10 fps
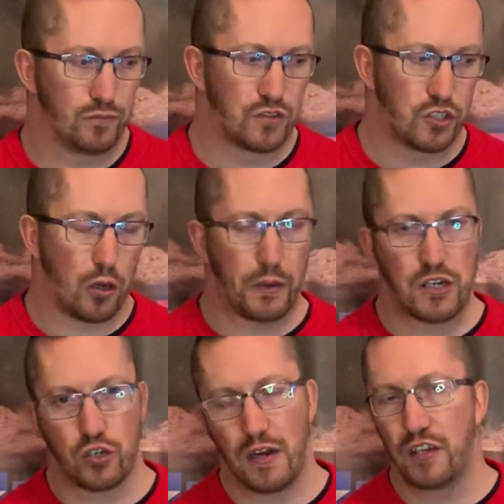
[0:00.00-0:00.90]

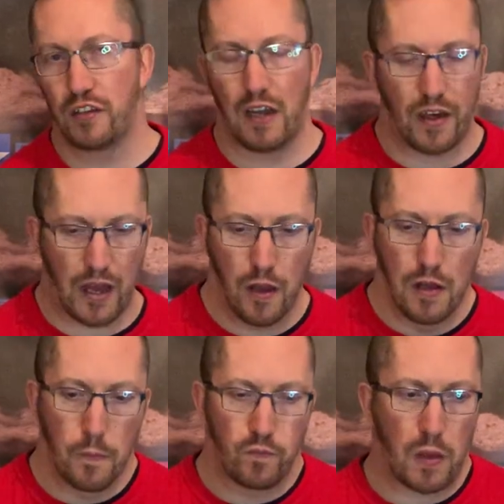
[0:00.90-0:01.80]
snobbish or anything like that.
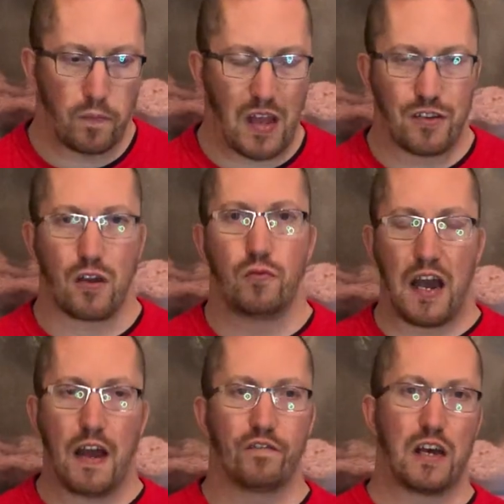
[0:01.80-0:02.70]
I don't
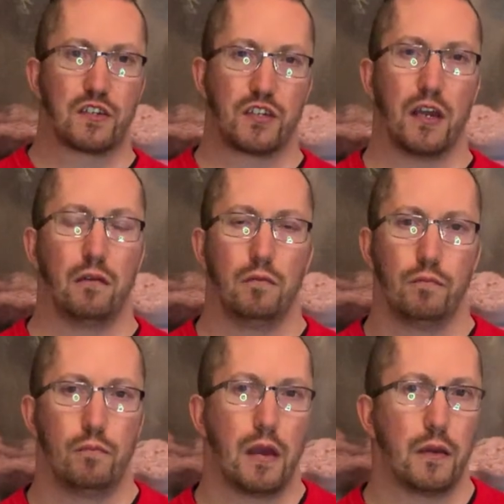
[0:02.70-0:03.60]
have that same
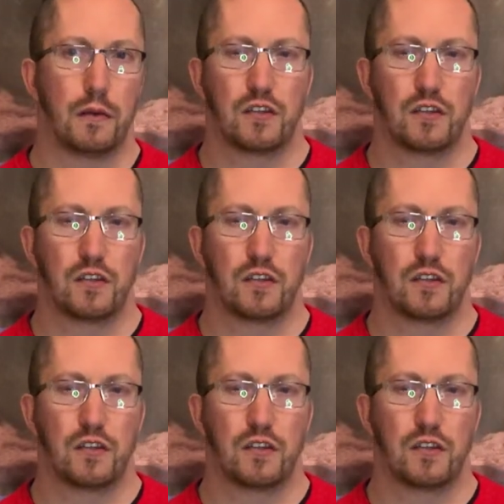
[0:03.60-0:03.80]
maybe